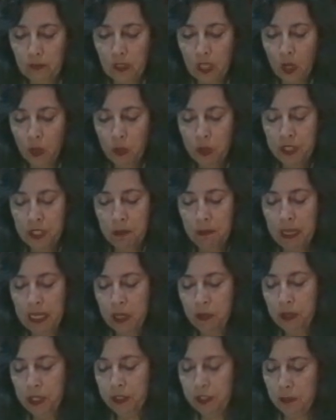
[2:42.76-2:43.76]
was the main
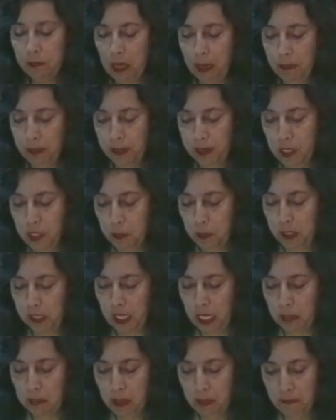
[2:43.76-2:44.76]
reason my parents
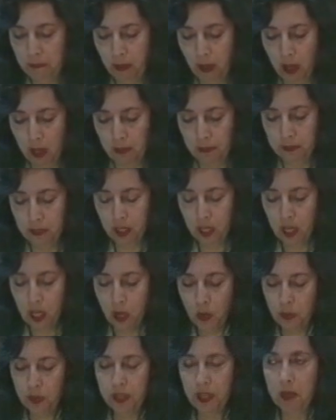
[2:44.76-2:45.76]
became involved
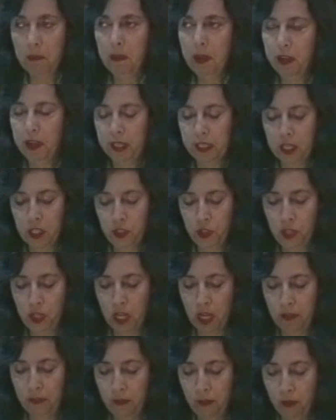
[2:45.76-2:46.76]
with the American
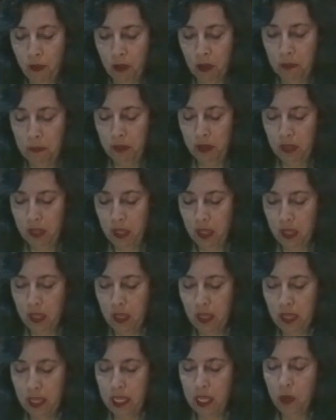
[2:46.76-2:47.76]
GI Forum,
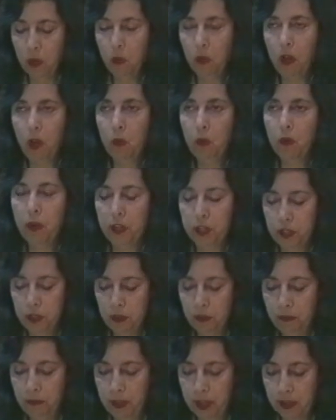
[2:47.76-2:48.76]
a World War
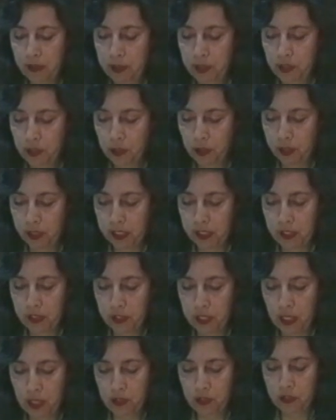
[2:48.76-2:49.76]
II veterans
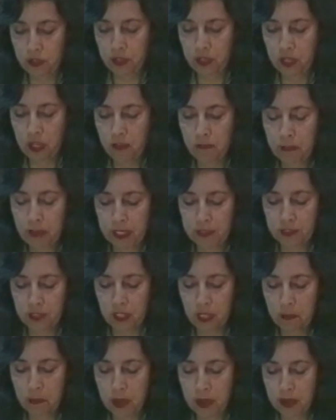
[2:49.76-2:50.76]
organization of Mexican
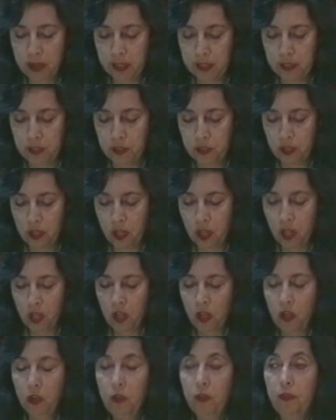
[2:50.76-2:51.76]
Americans
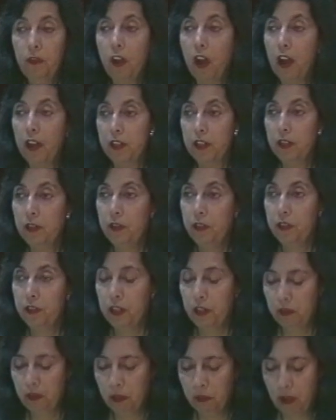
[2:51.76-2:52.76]
who fought for
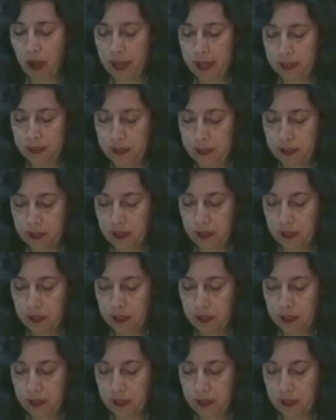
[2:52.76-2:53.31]
civil rights.